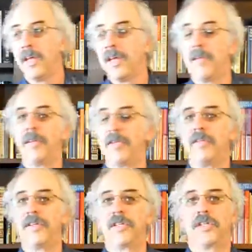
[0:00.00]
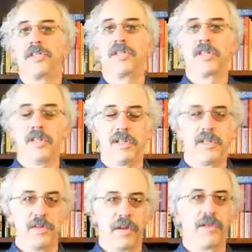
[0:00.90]
even if it's just
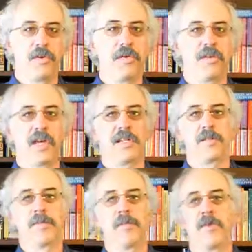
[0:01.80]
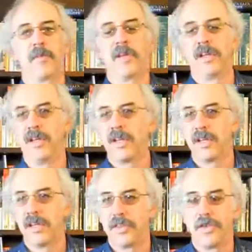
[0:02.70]
their enthusiasm. You want to be
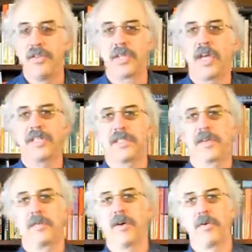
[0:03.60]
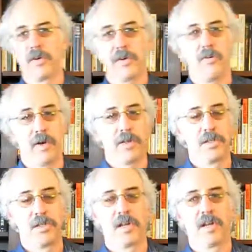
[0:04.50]
enthusiastic about what you're
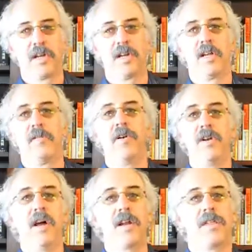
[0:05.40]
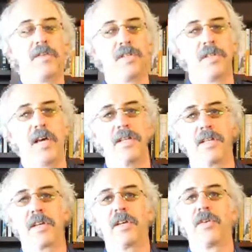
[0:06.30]
saying. If you're not
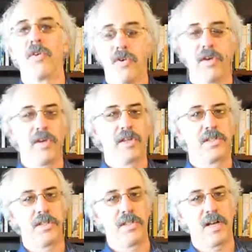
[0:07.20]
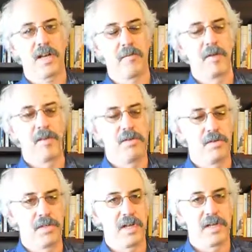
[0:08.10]
enthusiastic, your audience is not going to be
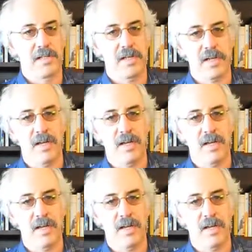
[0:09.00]
enthusiastic.